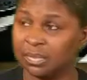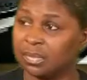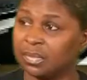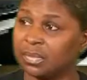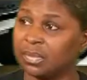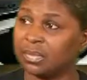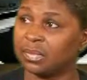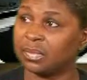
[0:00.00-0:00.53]

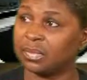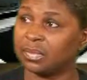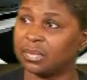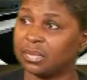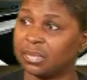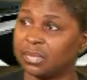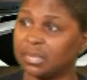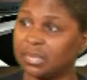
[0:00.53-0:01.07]

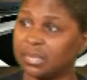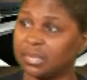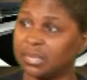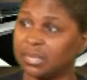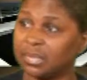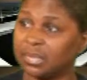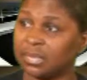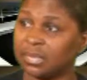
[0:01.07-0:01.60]

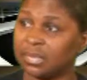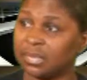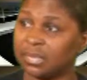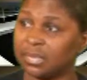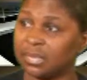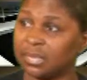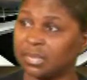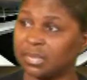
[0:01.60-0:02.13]

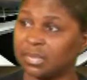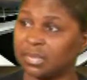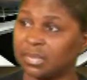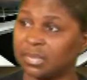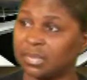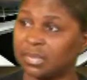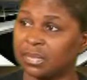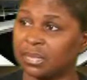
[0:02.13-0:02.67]

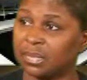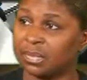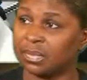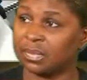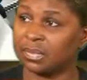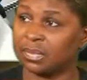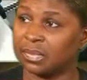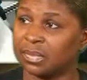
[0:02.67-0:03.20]

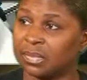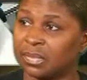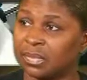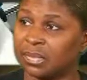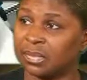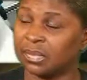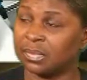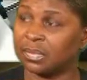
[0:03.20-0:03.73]

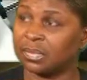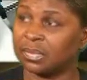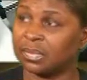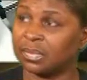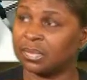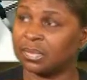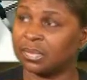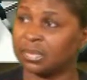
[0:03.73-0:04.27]

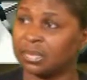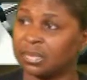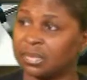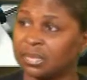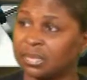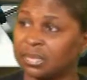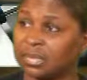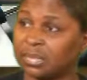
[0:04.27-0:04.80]

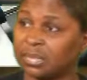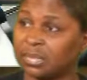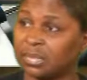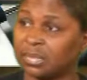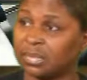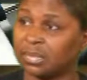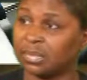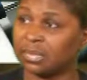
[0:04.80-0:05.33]

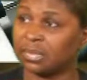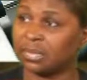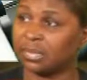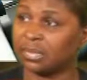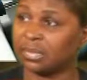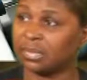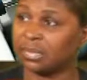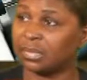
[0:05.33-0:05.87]

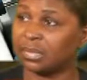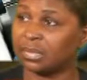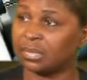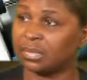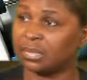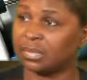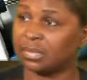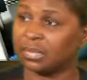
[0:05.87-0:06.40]

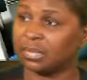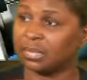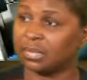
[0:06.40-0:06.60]
(silent)